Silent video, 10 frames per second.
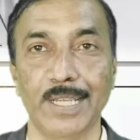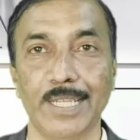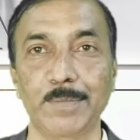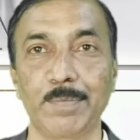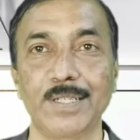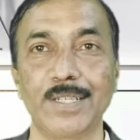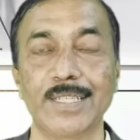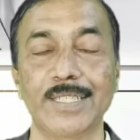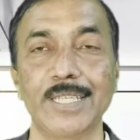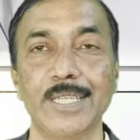to Expert
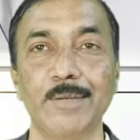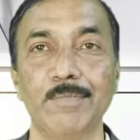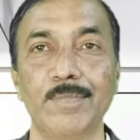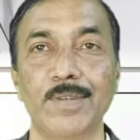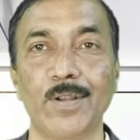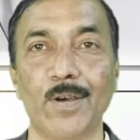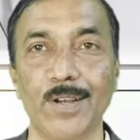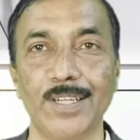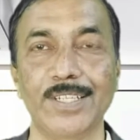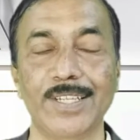SEM
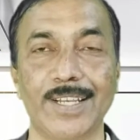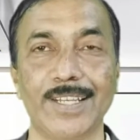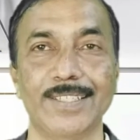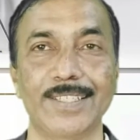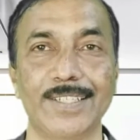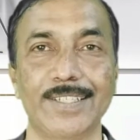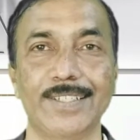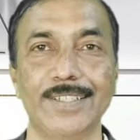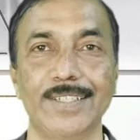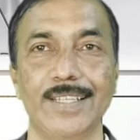knowledge sharing
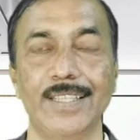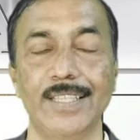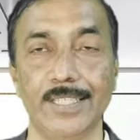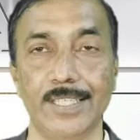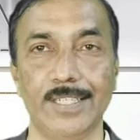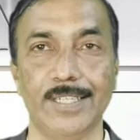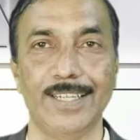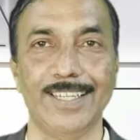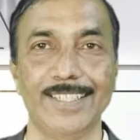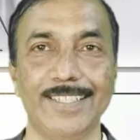session. In this session,
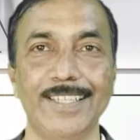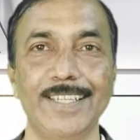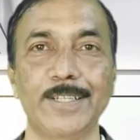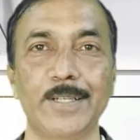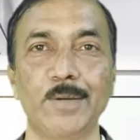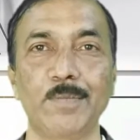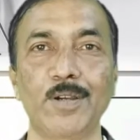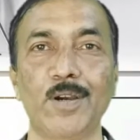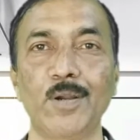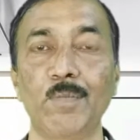let us see a term
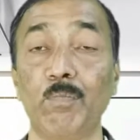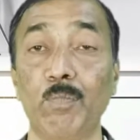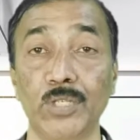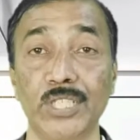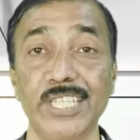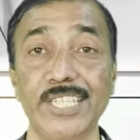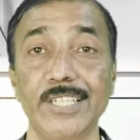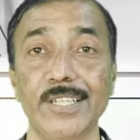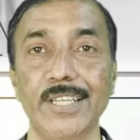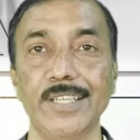called
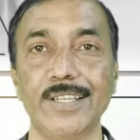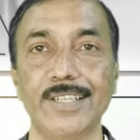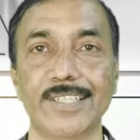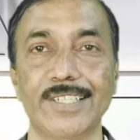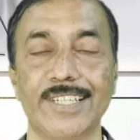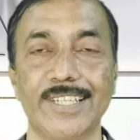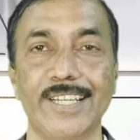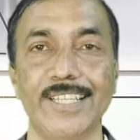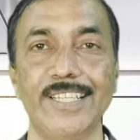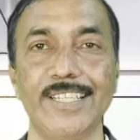positioning
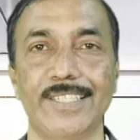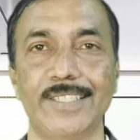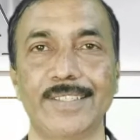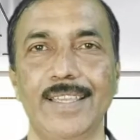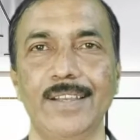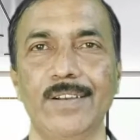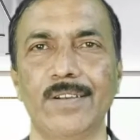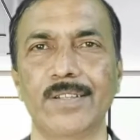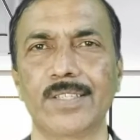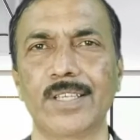strategies. Here
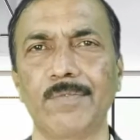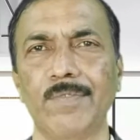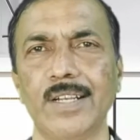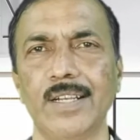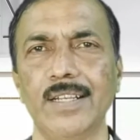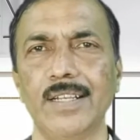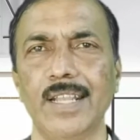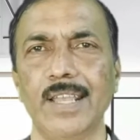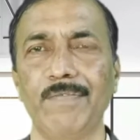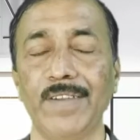are several
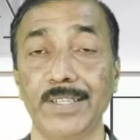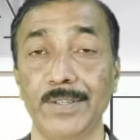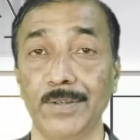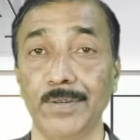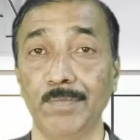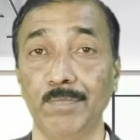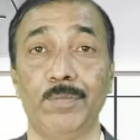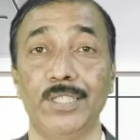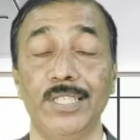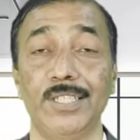effective
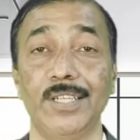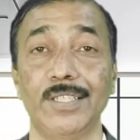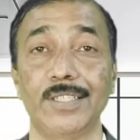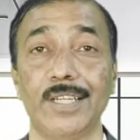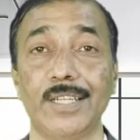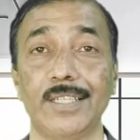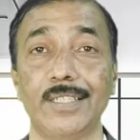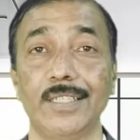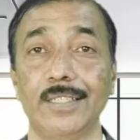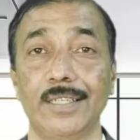positioning
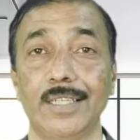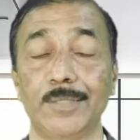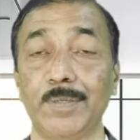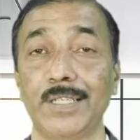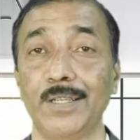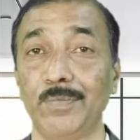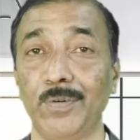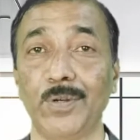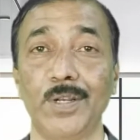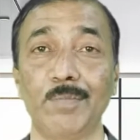strategy, especially
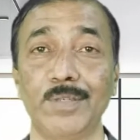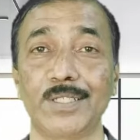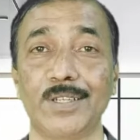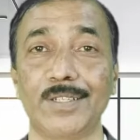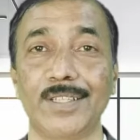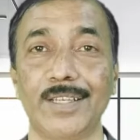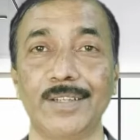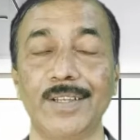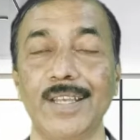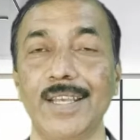four numbers are there.
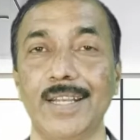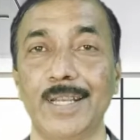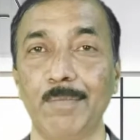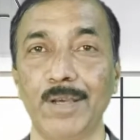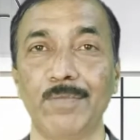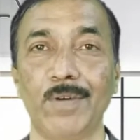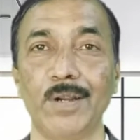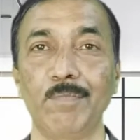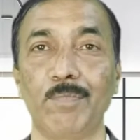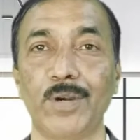Number
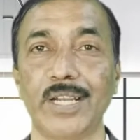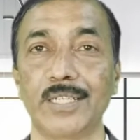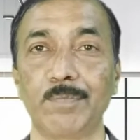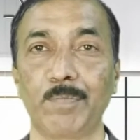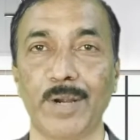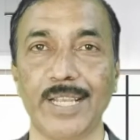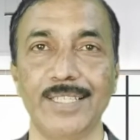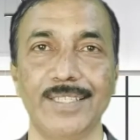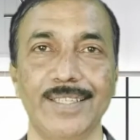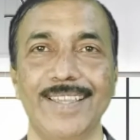one, product
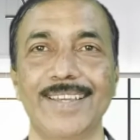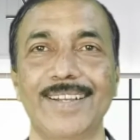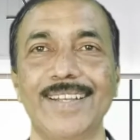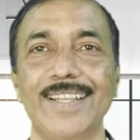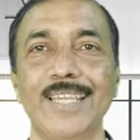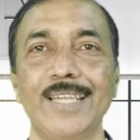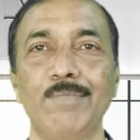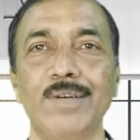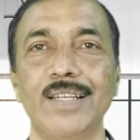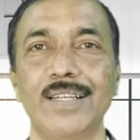price. A
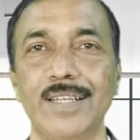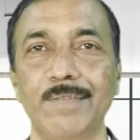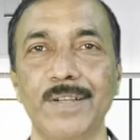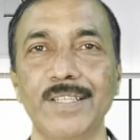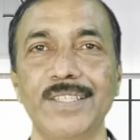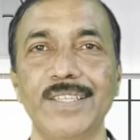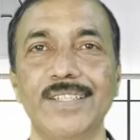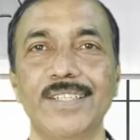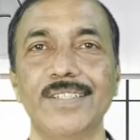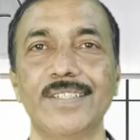reliable
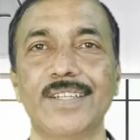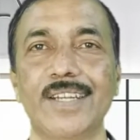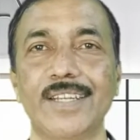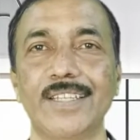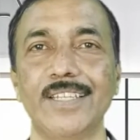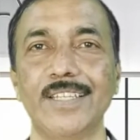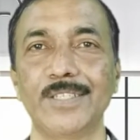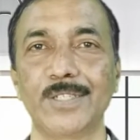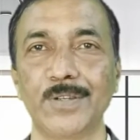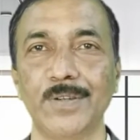differentiation strategy
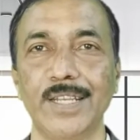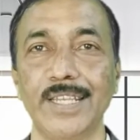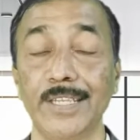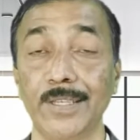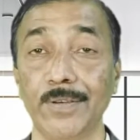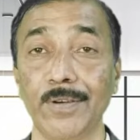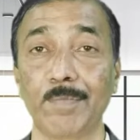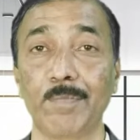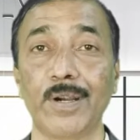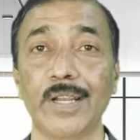is to link your
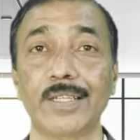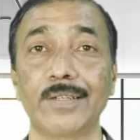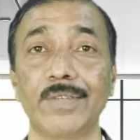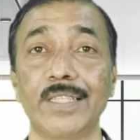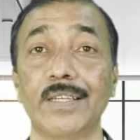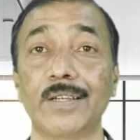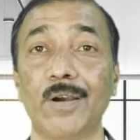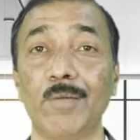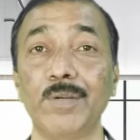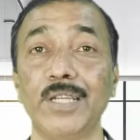product with a
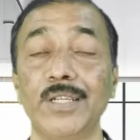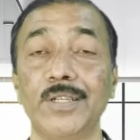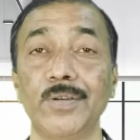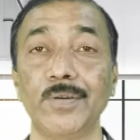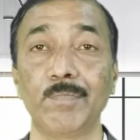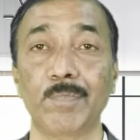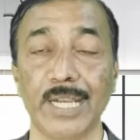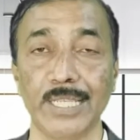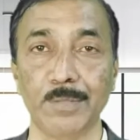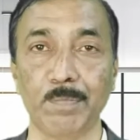competitive
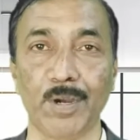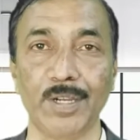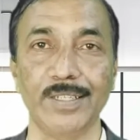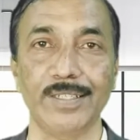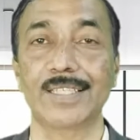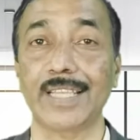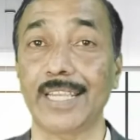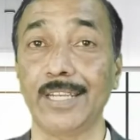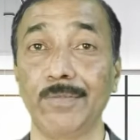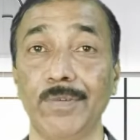price point.
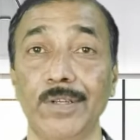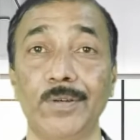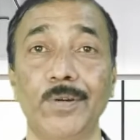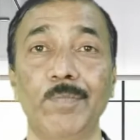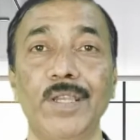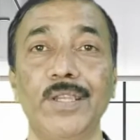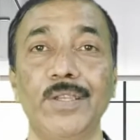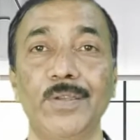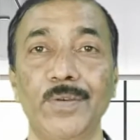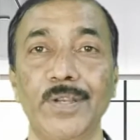Second one could be
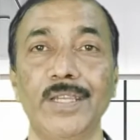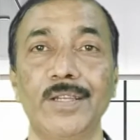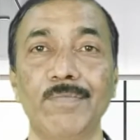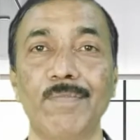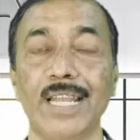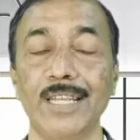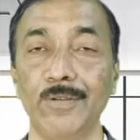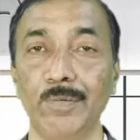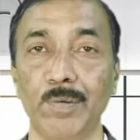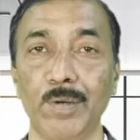unique
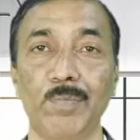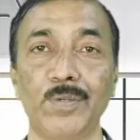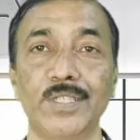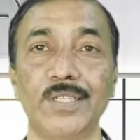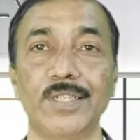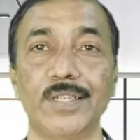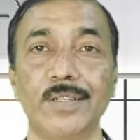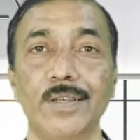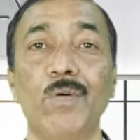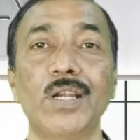value proposition.
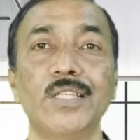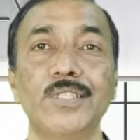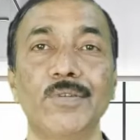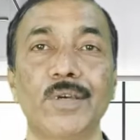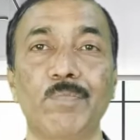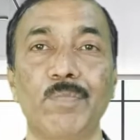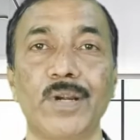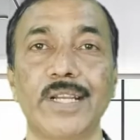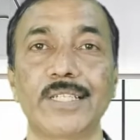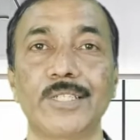What is your
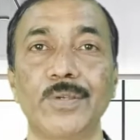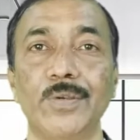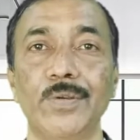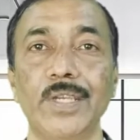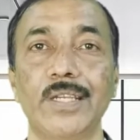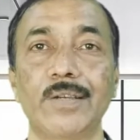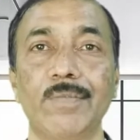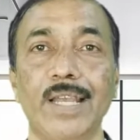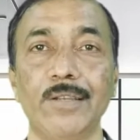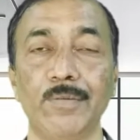product's unique
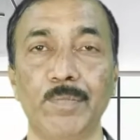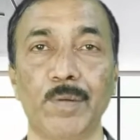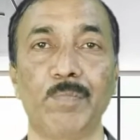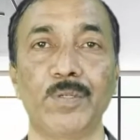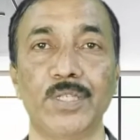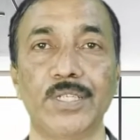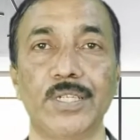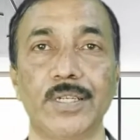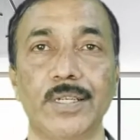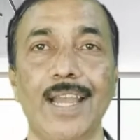value
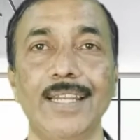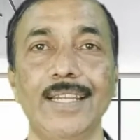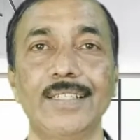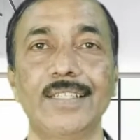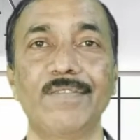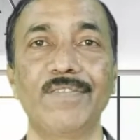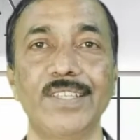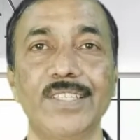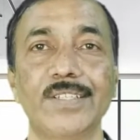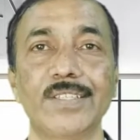proposition? Highlight the
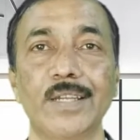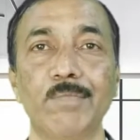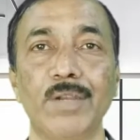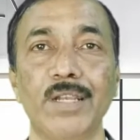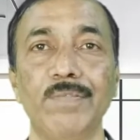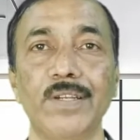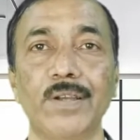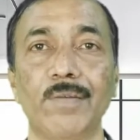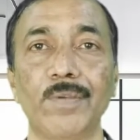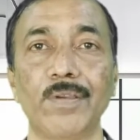features and benefit
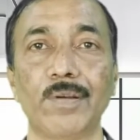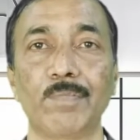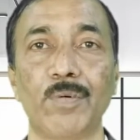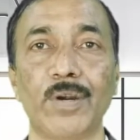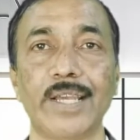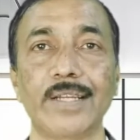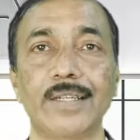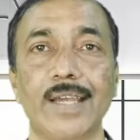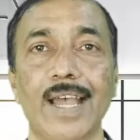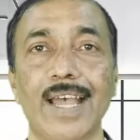of your product
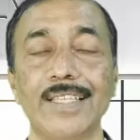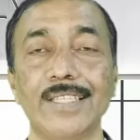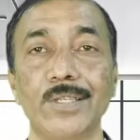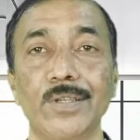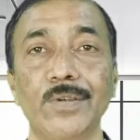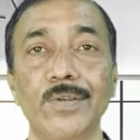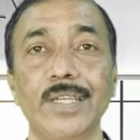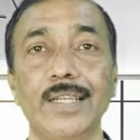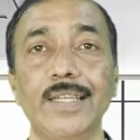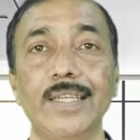as
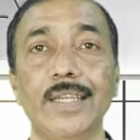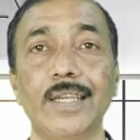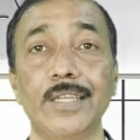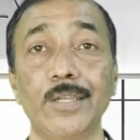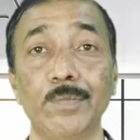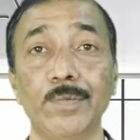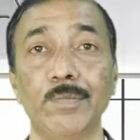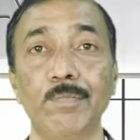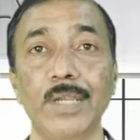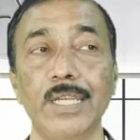uniquely equipped
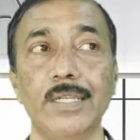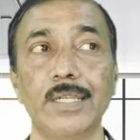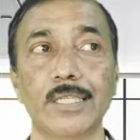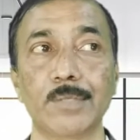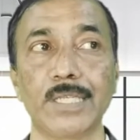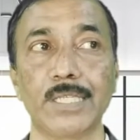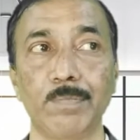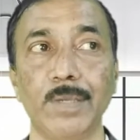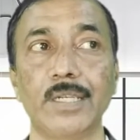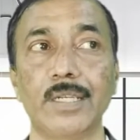to meet
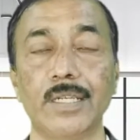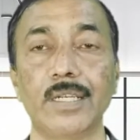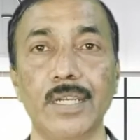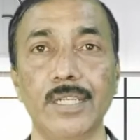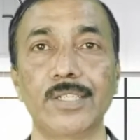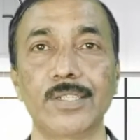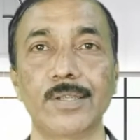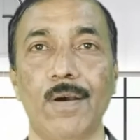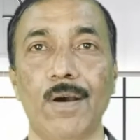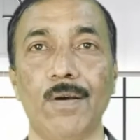specific needs
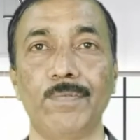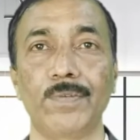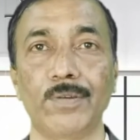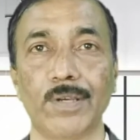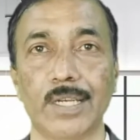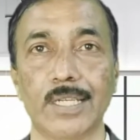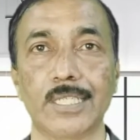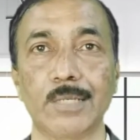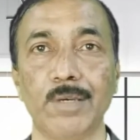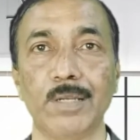of your
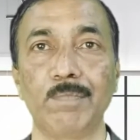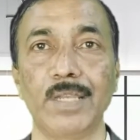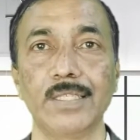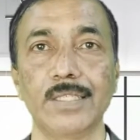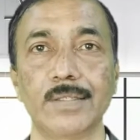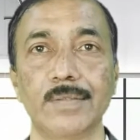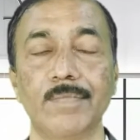customer base.